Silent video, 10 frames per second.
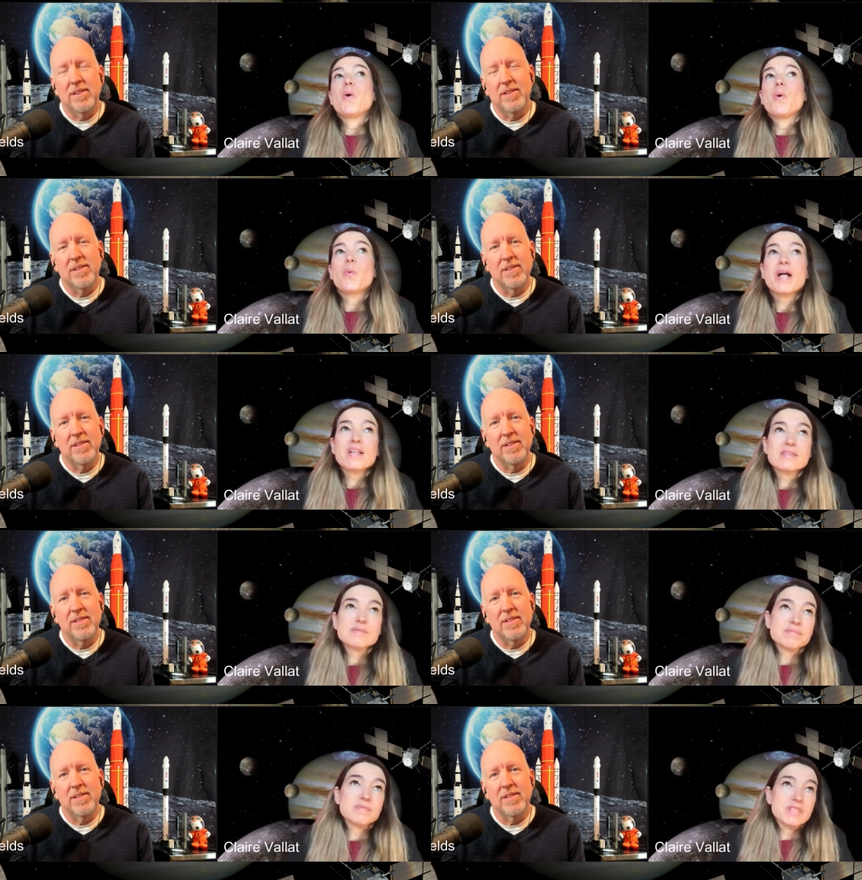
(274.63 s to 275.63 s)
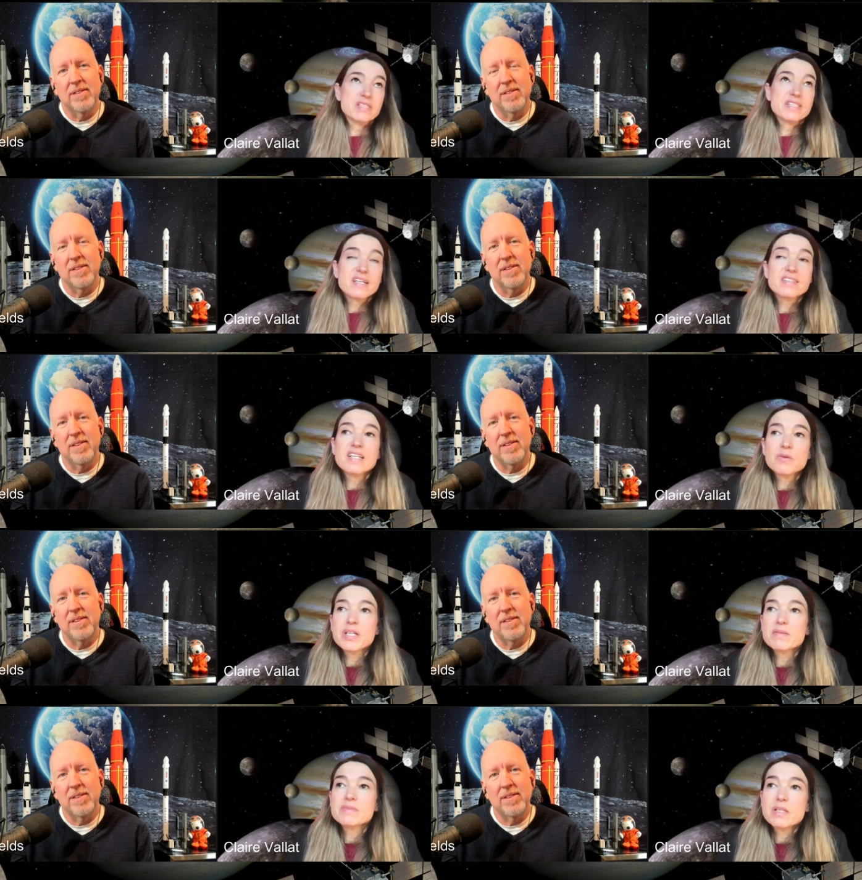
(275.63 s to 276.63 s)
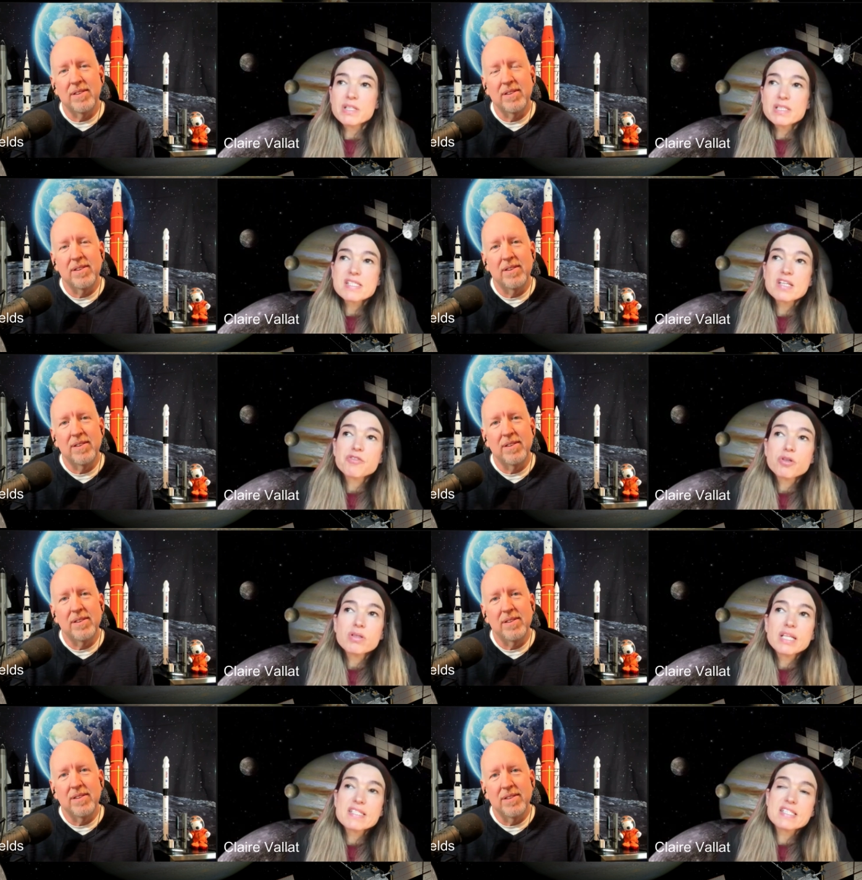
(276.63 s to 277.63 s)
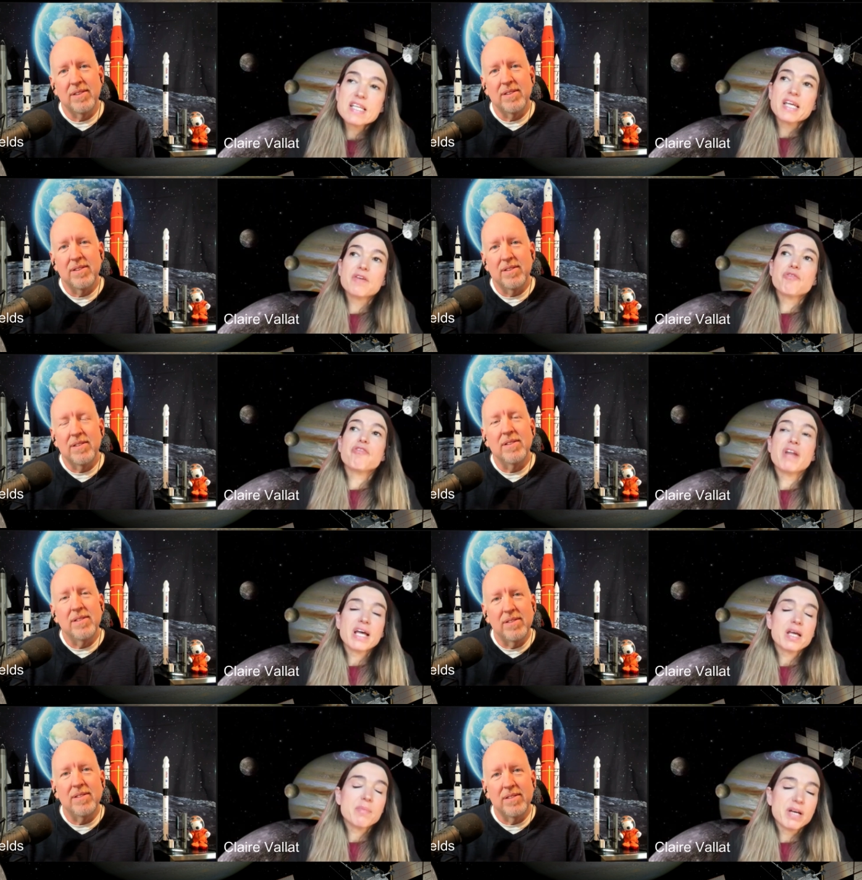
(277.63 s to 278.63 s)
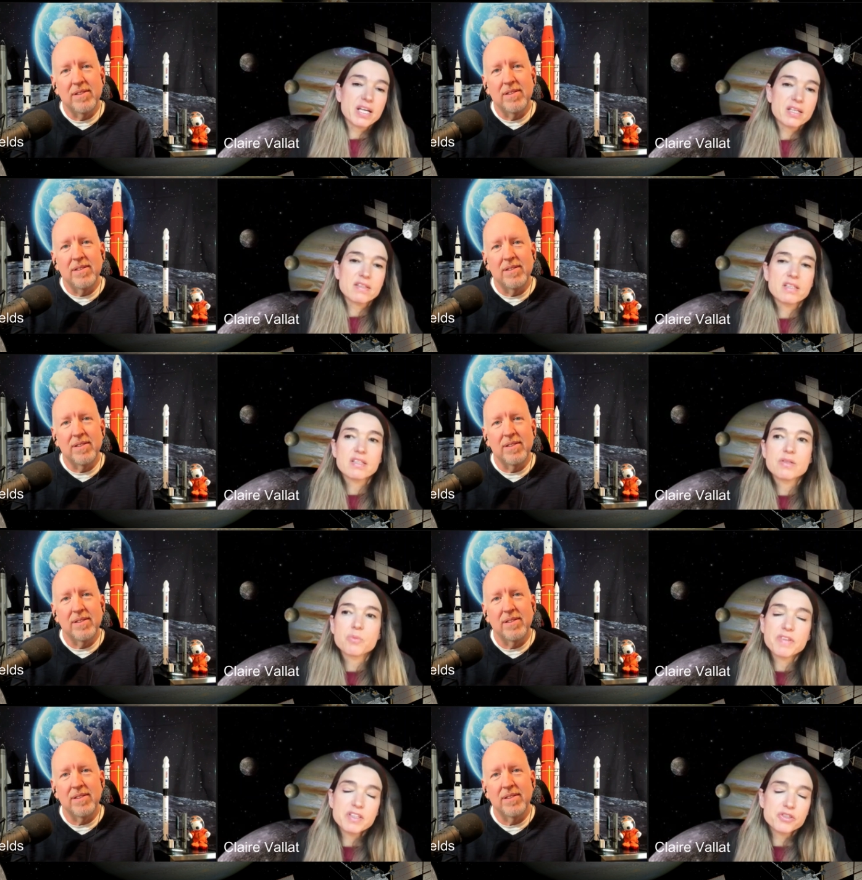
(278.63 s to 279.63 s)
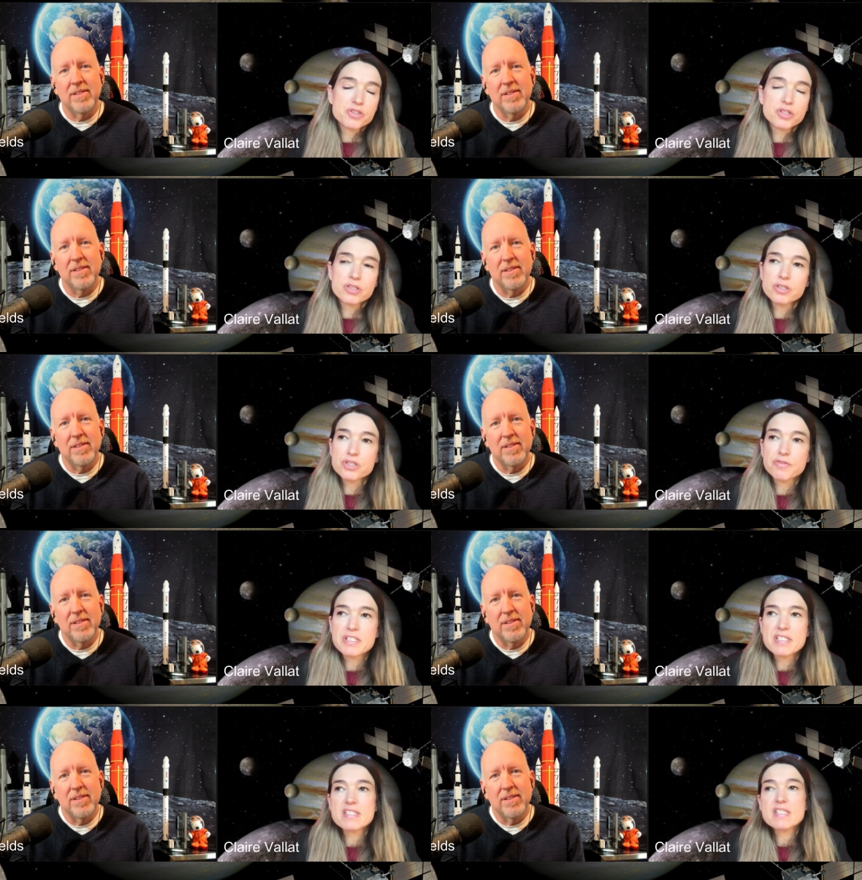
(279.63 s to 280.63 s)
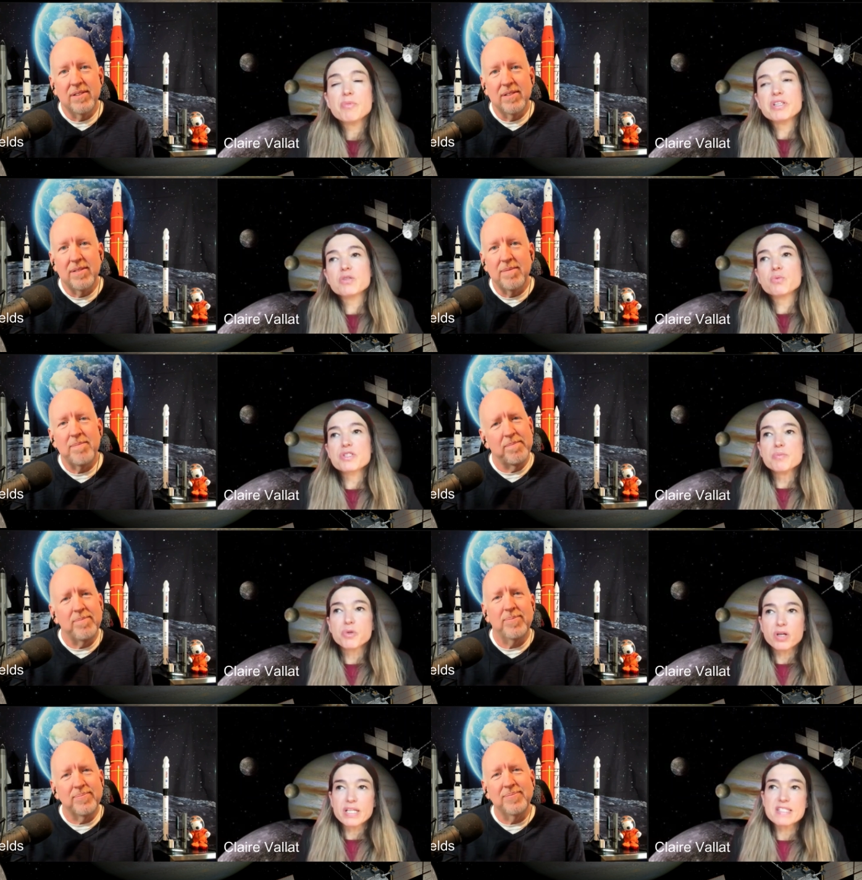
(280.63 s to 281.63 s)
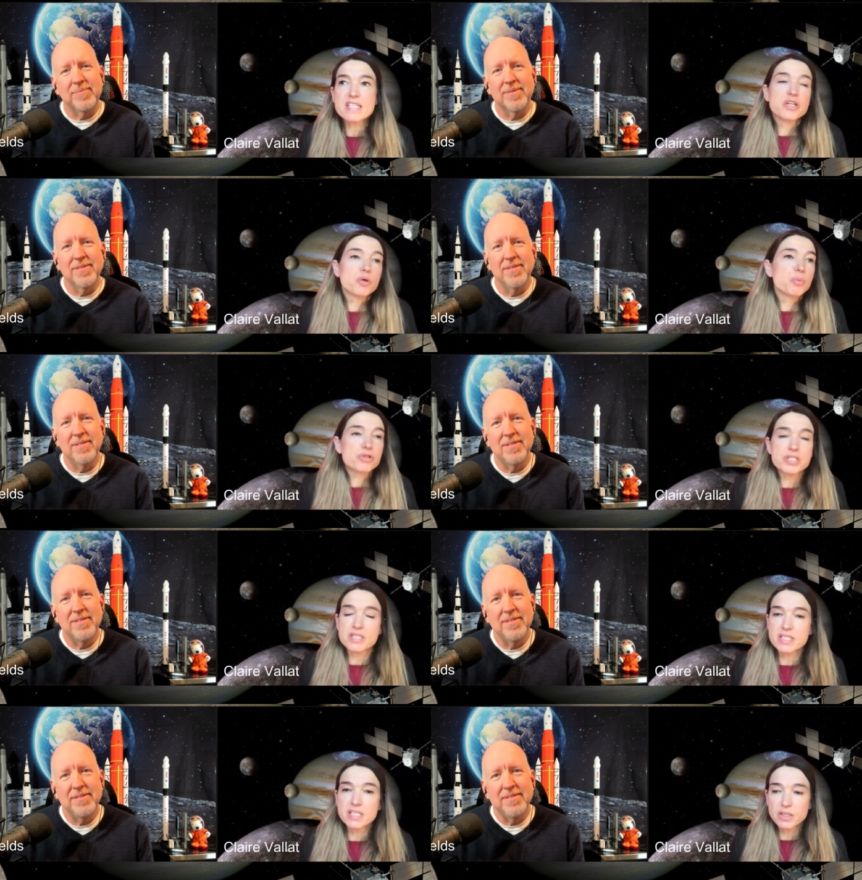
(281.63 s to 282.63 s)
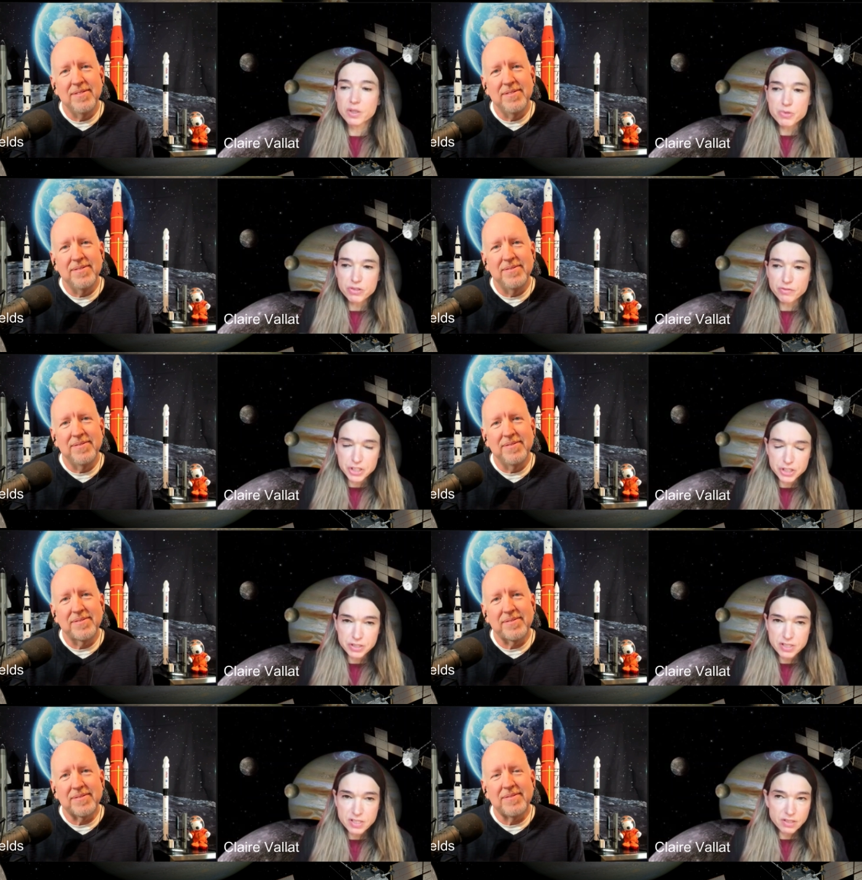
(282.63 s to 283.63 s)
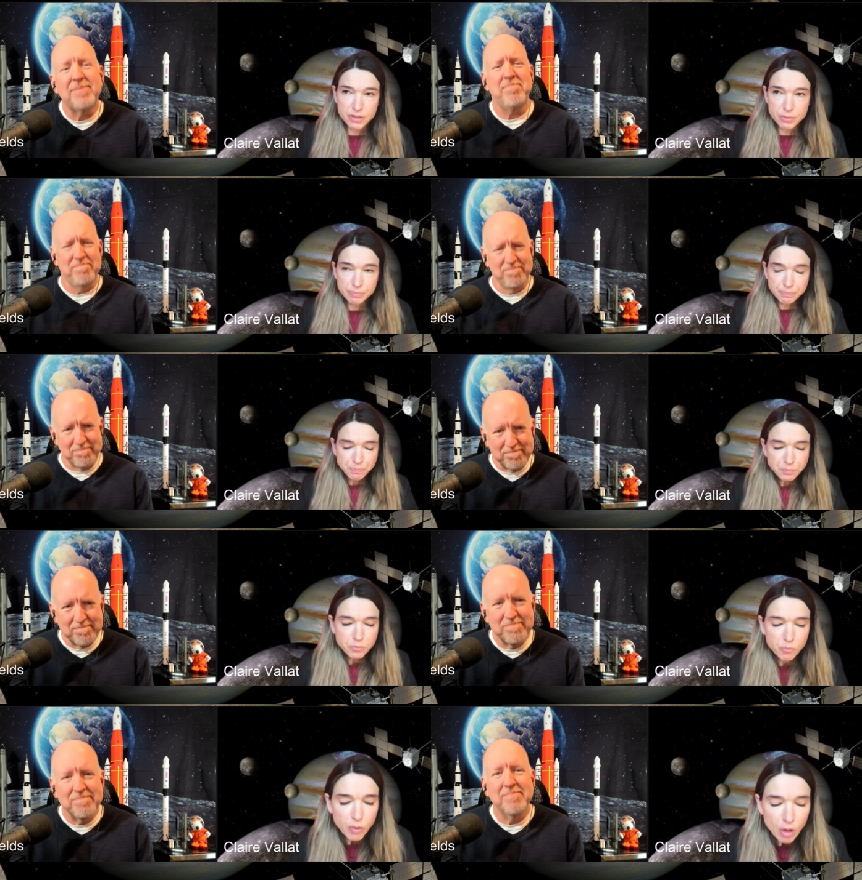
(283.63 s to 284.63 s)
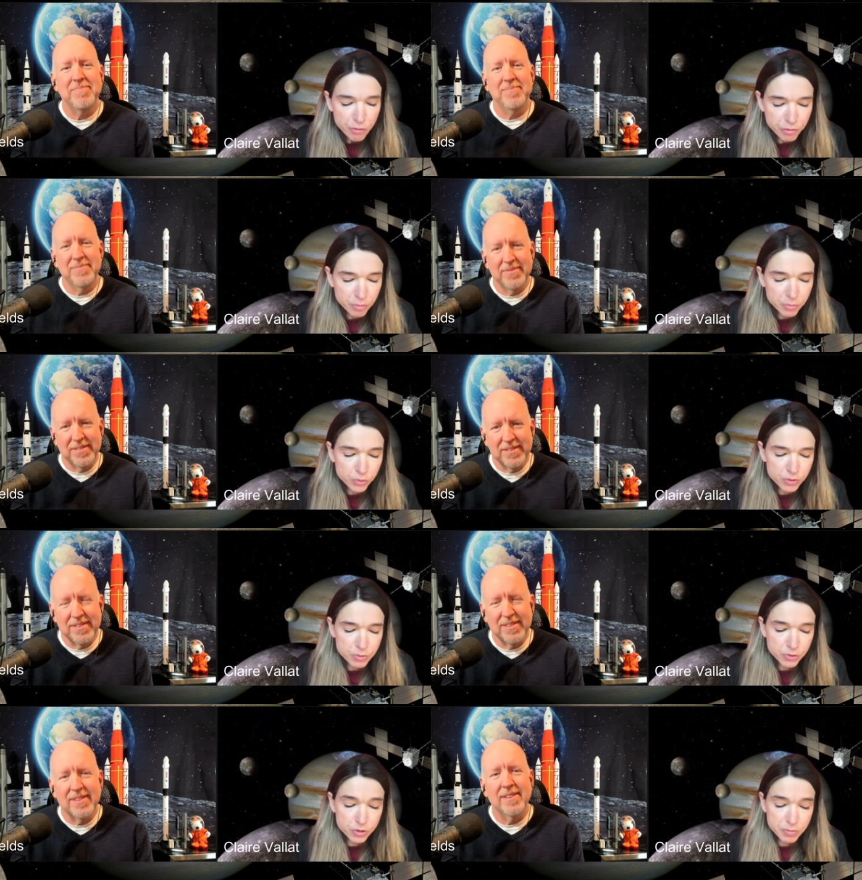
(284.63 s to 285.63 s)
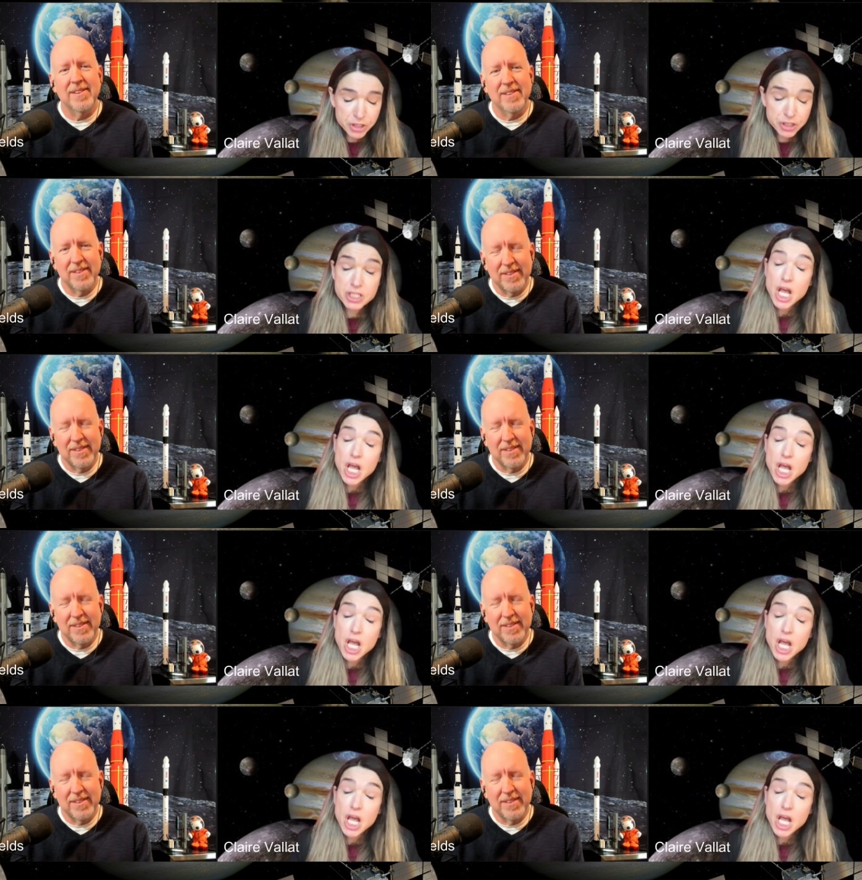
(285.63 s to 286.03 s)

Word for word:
Speaker 1: Well, there were several, let's say, flyby within the Jovian system, but it was more, let's say, an opportunity observations from those missions.